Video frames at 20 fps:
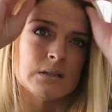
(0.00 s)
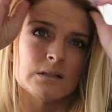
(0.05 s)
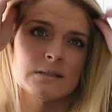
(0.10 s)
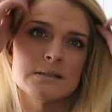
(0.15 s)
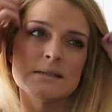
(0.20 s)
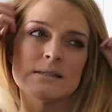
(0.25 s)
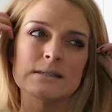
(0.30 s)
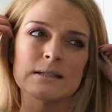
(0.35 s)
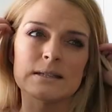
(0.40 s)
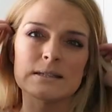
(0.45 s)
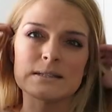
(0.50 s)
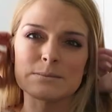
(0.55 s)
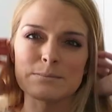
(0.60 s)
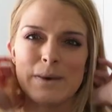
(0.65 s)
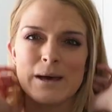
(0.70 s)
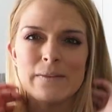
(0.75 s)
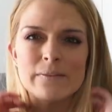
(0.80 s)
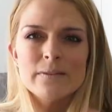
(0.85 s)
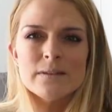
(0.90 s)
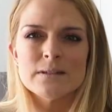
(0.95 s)
6
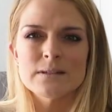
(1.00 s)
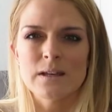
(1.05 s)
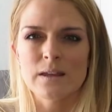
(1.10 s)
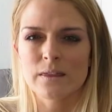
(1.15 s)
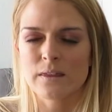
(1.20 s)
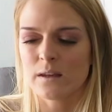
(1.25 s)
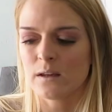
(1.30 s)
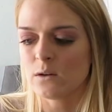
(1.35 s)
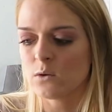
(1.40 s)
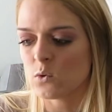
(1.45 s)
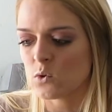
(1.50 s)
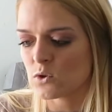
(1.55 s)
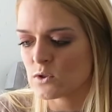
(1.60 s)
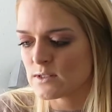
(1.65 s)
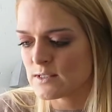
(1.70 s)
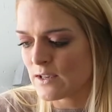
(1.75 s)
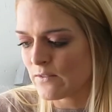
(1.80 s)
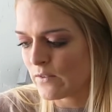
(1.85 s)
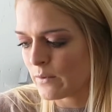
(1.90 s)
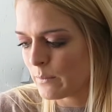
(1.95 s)
months, I think, or
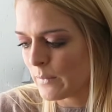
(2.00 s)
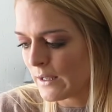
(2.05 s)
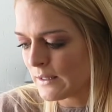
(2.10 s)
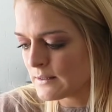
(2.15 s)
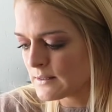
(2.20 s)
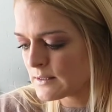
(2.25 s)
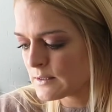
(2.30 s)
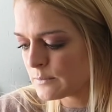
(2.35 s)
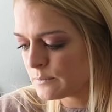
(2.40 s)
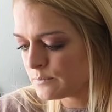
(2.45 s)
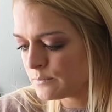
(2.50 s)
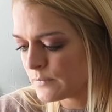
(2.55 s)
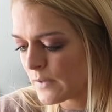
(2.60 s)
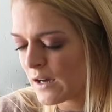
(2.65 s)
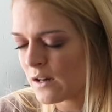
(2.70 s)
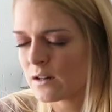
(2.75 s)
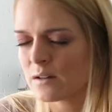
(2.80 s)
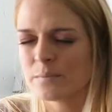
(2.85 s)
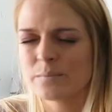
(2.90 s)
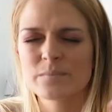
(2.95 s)
7 months.
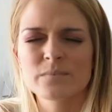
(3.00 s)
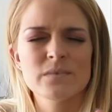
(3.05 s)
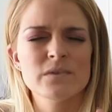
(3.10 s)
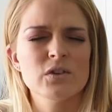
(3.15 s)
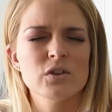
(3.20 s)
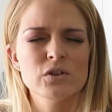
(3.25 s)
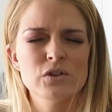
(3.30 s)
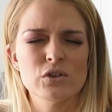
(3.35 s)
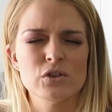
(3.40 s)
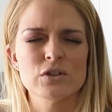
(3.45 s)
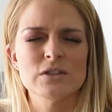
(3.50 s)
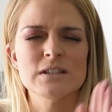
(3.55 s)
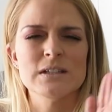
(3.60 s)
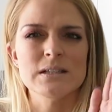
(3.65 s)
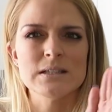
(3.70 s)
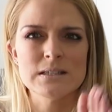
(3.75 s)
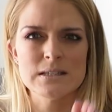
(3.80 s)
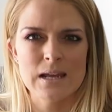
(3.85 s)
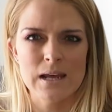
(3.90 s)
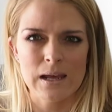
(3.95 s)
Ugh, not
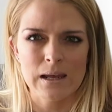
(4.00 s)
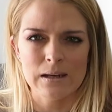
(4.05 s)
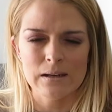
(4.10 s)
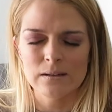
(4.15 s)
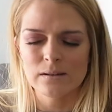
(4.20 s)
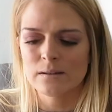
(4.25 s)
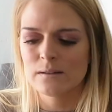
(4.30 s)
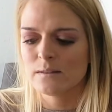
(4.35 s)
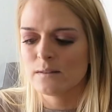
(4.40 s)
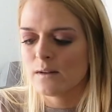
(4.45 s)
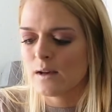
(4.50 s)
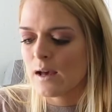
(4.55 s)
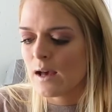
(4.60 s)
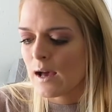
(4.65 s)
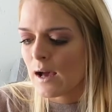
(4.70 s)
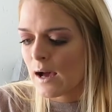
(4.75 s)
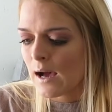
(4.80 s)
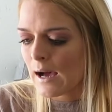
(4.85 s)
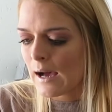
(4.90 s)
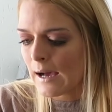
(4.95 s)
13, 10.
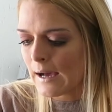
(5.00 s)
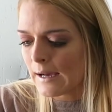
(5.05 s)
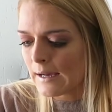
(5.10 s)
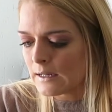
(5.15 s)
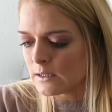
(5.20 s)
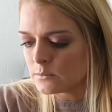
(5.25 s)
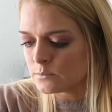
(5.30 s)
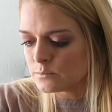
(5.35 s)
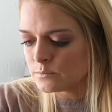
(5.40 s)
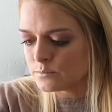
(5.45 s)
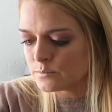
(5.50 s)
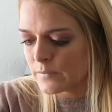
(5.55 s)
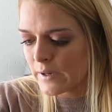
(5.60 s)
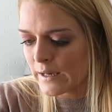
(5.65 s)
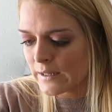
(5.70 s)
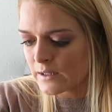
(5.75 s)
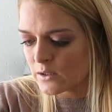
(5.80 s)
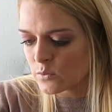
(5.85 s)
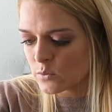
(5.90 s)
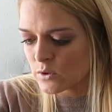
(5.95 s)

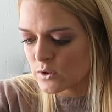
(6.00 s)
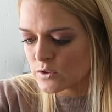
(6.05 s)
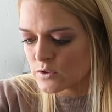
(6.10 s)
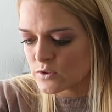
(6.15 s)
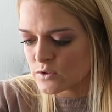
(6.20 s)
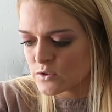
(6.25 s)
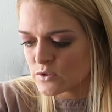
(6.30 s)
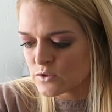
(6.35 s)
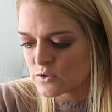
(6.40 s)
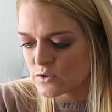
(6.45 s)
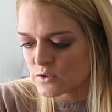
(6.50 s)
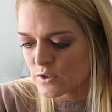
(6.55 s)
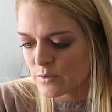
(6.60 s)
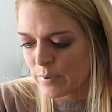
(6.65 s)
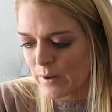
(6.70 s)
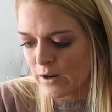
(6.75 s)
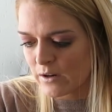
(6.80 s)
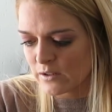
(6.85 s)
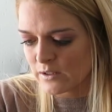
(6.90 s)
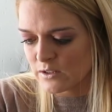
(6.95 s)
And it was
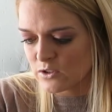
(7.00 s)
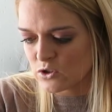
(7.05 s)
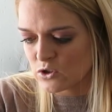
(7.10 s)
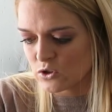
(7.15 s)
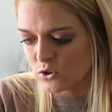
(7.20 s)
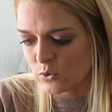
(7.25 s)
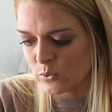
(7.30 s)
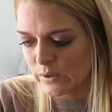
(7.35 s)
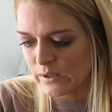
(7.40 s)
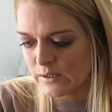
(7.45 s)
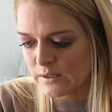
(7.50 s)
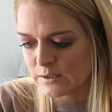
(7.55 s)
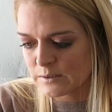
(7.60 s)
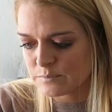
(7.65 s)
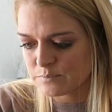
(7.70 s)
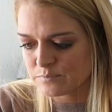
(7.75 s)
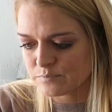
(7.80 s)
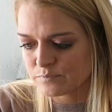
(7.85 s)
apparently too quick.